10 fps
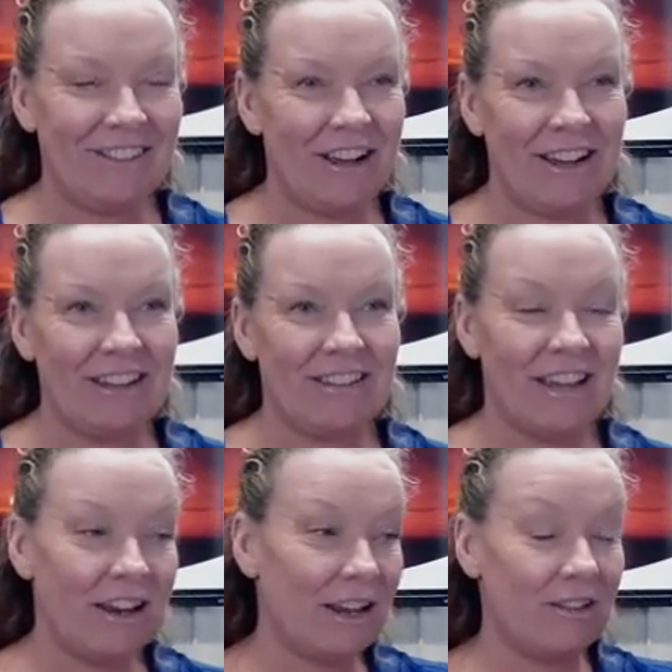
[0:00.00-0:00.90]
Right.
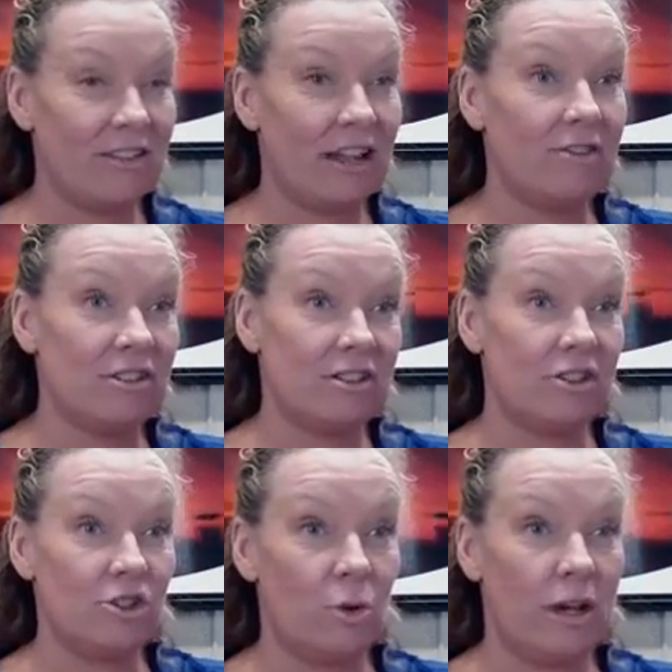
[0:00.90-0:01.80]
Instead of just
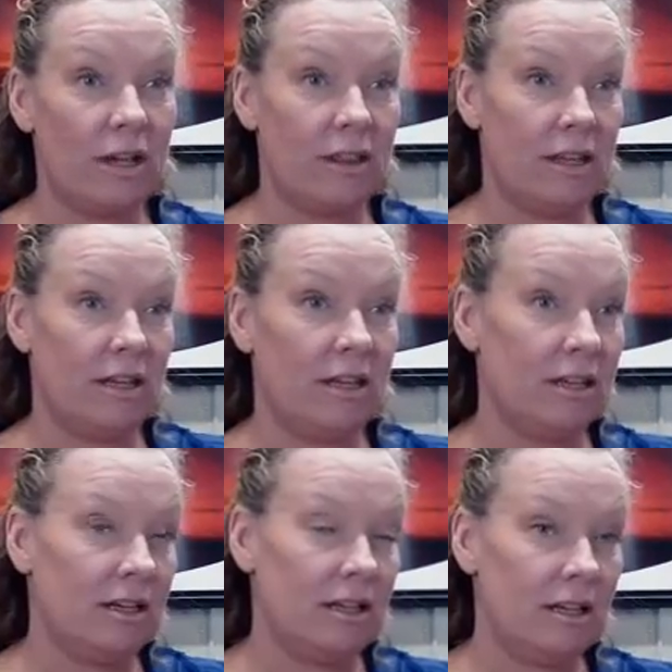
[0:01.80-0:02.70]
enjoying
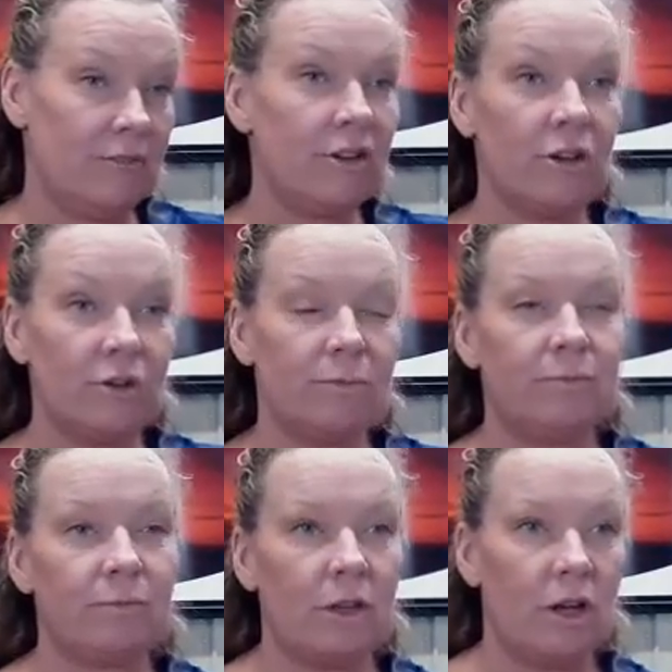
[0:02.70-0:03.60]
the fruit,
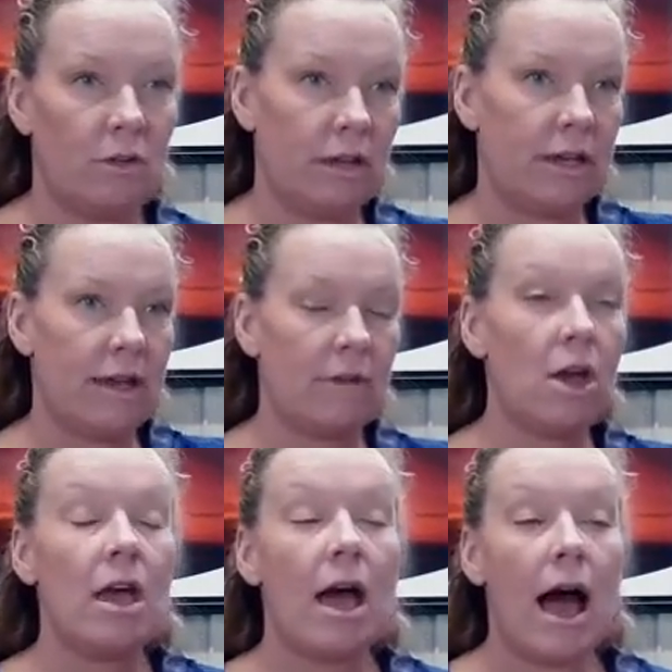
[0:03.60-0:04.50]
you know, like
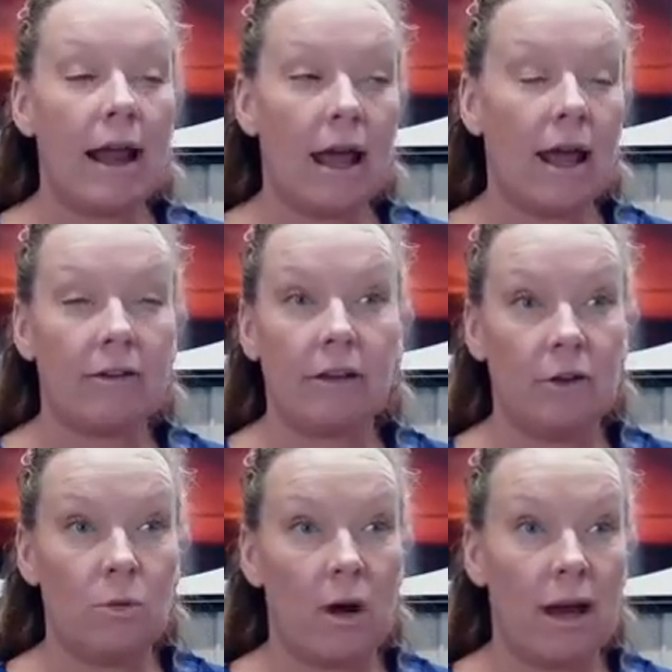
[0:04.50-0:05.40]
and if
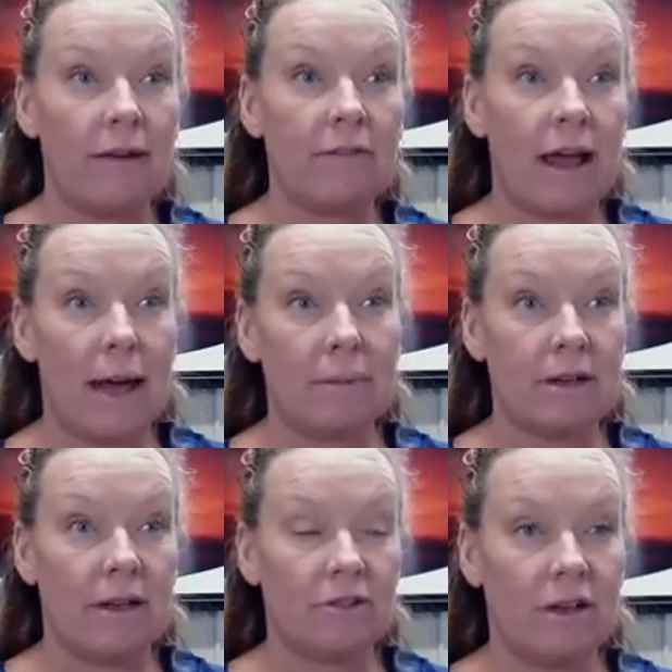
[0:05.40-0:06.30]
you want to have an
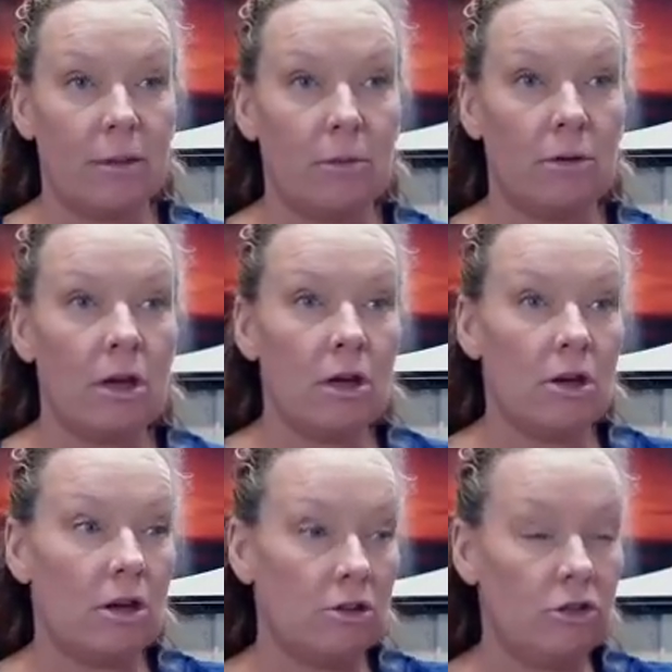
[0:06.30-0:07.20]
appetizer table,
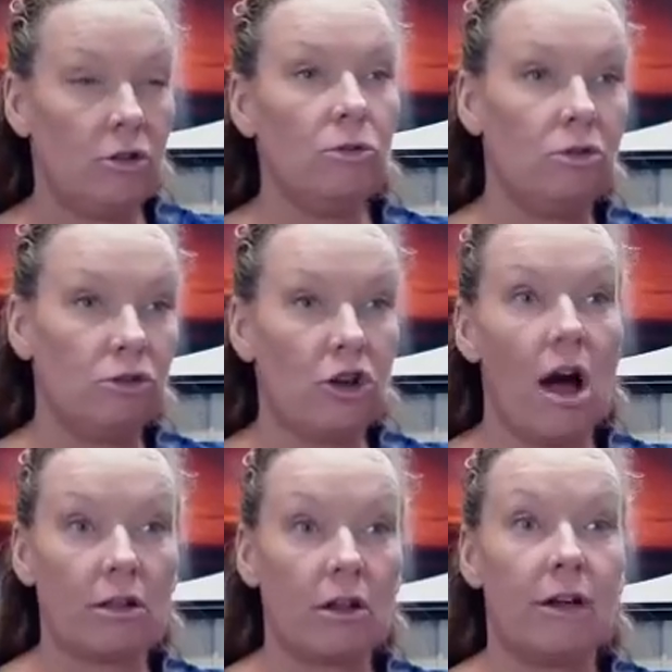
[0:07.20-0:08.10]
do
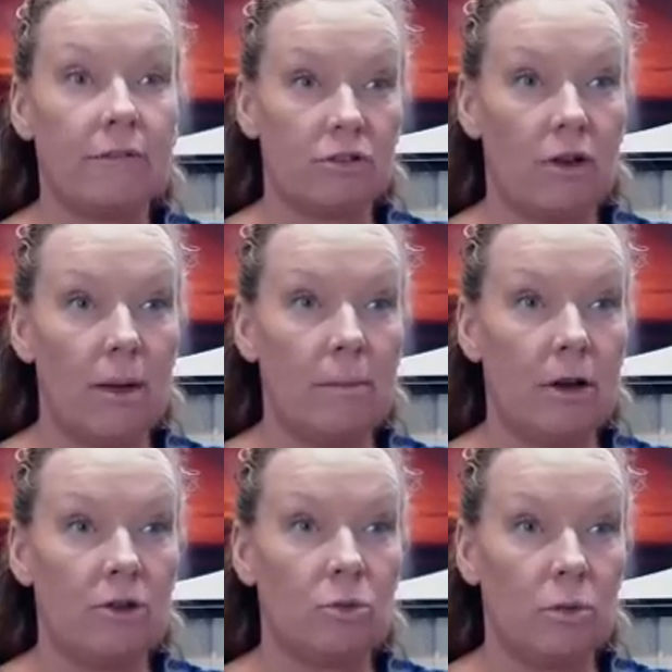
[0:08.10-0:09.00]
chocolate covered
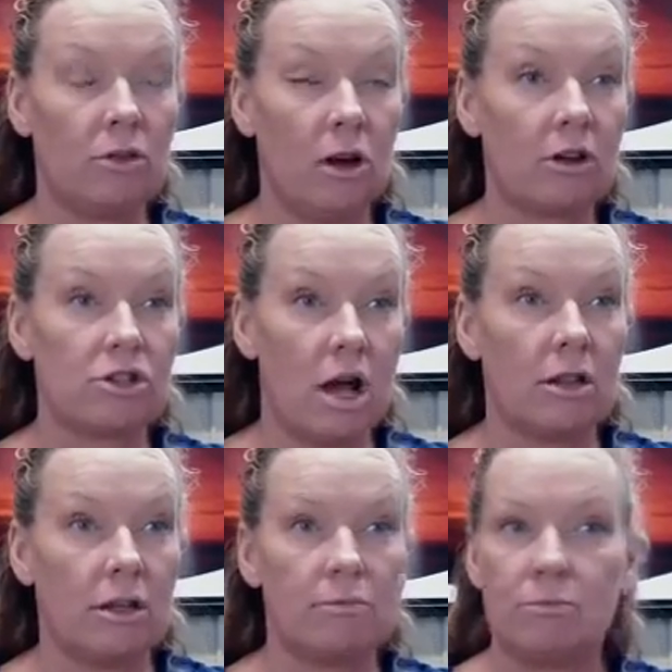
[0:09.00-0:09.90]
strawberries with dark
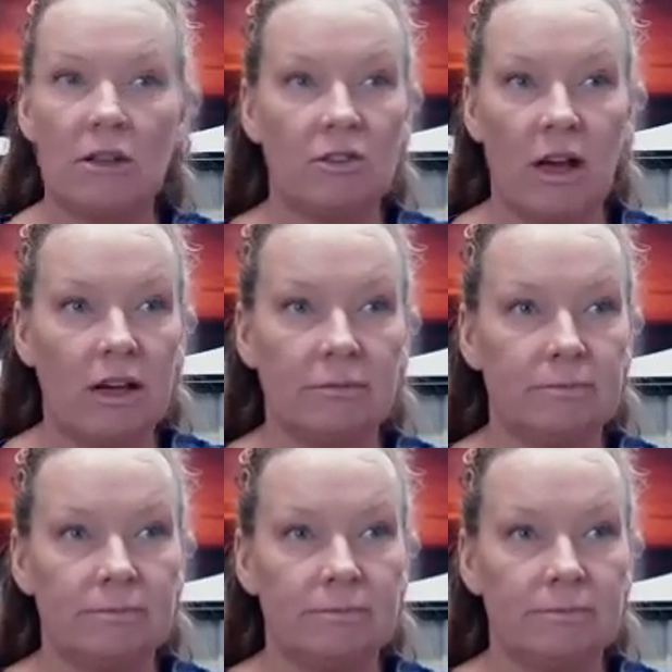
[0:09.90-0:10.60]
chocolate. That's fine.